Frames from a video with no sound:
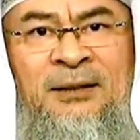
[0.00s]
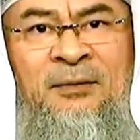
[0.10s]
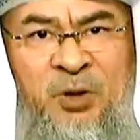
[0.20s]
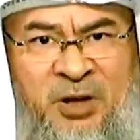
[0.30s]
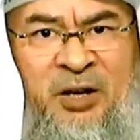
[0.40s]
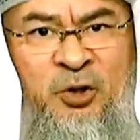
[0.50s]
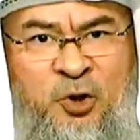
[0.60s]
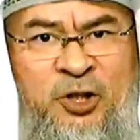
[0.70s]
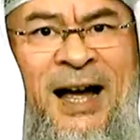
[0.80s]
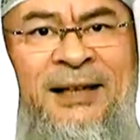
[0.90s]
We're here
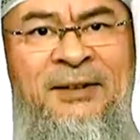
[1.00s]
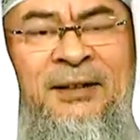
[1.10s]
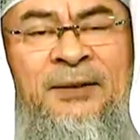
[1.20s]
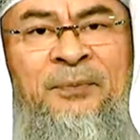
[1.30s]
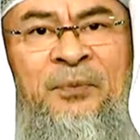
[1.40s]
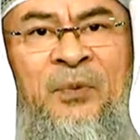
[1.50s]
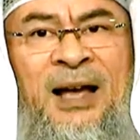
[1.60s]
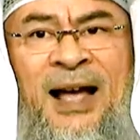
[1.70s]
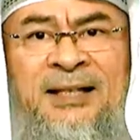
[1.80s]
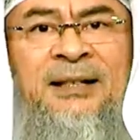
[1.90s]
to chat.
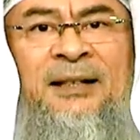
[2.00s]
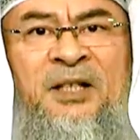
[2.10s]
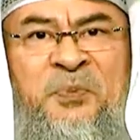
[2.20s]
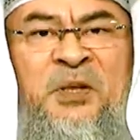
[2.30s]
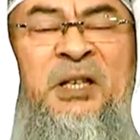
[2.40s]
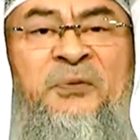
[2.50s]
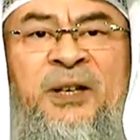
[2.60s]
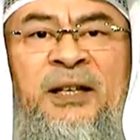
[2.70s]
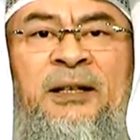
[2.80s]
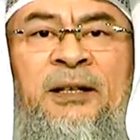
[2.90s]
Ask a
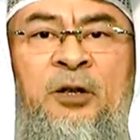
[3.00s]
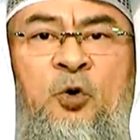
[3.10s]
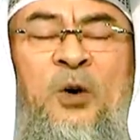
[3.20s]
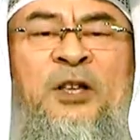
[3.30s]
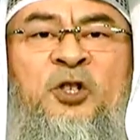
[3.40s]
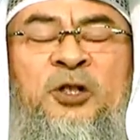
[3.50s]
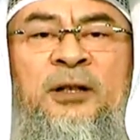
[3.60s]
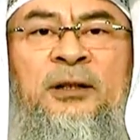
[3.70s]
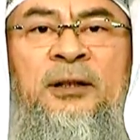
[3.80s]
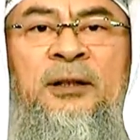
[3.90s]
specific
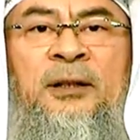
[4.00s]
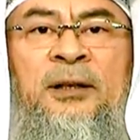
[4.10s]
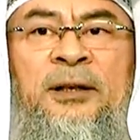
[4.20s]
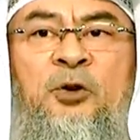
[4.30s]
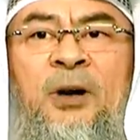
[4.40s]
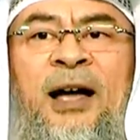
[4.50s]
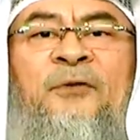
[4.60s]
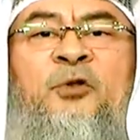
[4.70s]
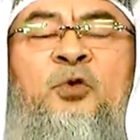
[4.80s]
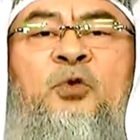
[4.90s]
question. You
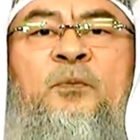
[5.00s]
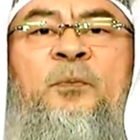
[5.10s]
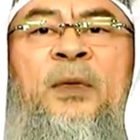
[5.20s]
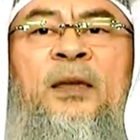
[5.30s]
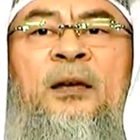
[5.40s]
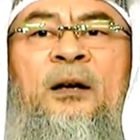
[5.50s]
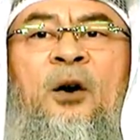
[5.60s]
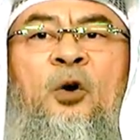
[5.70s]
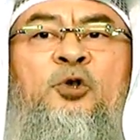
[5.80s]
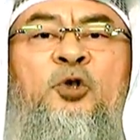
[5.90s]
have to
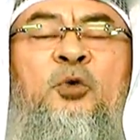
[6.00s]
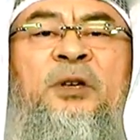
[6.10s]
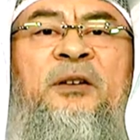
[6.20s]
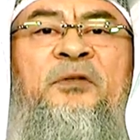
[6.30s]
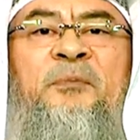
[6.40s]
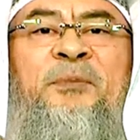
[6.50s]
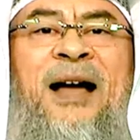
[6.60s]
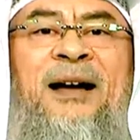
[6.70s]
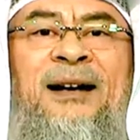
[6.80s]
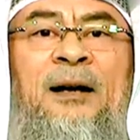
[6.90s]
also give the
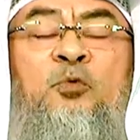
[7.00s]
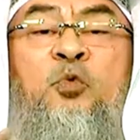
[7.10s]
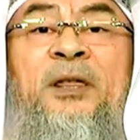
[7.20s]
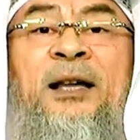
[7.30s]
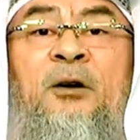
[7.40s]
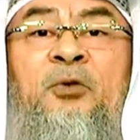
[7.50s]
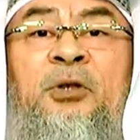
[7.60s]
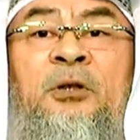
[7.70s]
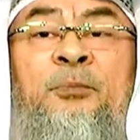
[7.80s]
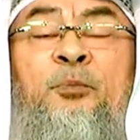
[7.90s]
background
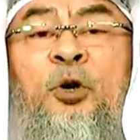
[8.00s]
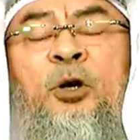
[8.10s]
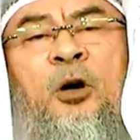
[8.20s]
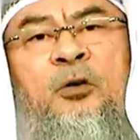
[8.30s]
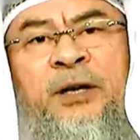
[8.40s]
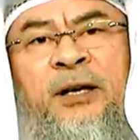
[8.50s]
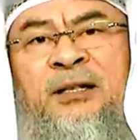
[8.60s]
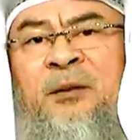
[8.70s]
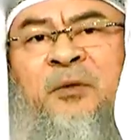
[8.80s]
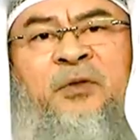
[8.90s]
without prolonging.
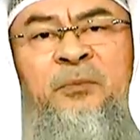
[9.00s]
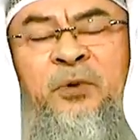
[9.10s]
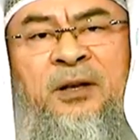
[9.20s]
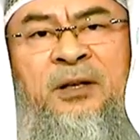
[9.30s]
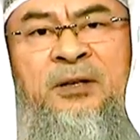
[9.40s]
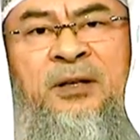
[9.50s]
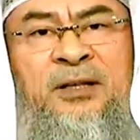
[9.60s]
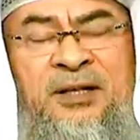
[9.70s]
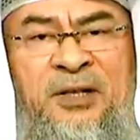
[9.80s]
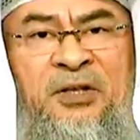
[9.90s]
Some of the brothers and
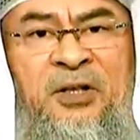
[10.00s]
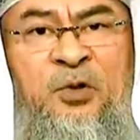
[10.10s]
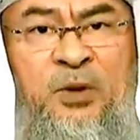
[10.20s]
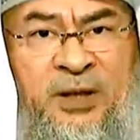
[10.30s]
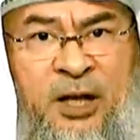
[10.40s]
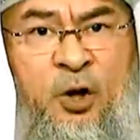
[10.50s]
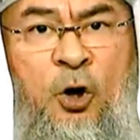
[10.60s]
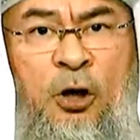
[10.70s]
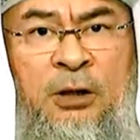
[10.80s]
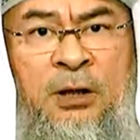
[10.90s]
the sisters, when they
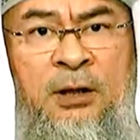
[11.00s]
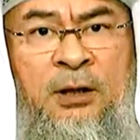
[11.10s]
call,